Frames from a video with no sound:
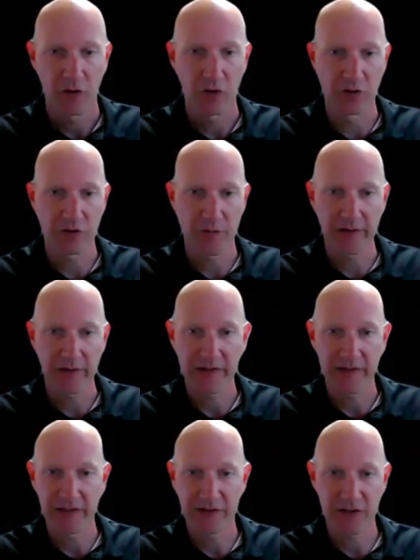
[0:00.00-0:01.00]
Ultimately,
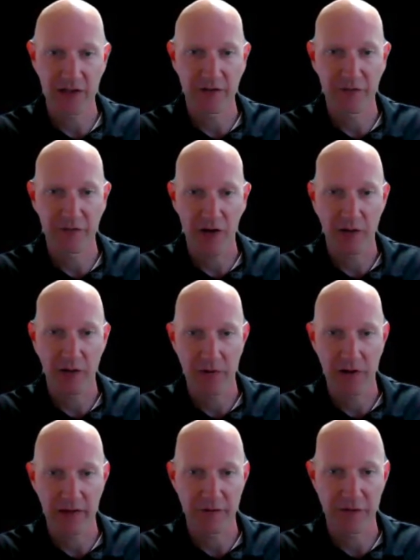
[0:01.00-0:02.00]
it's going to fall
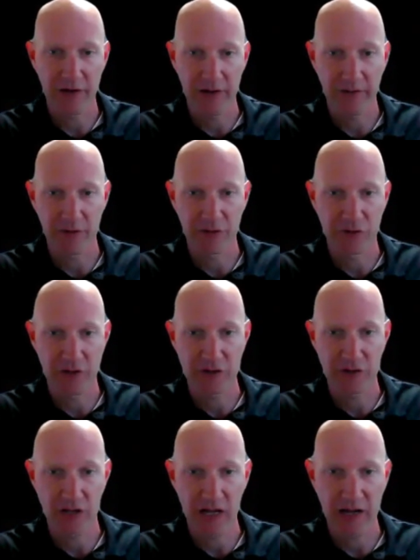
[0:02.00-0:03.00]
upon the feet of the
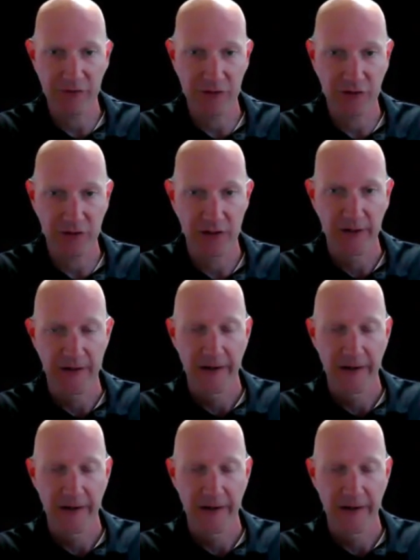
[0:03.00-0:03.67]
judicial officer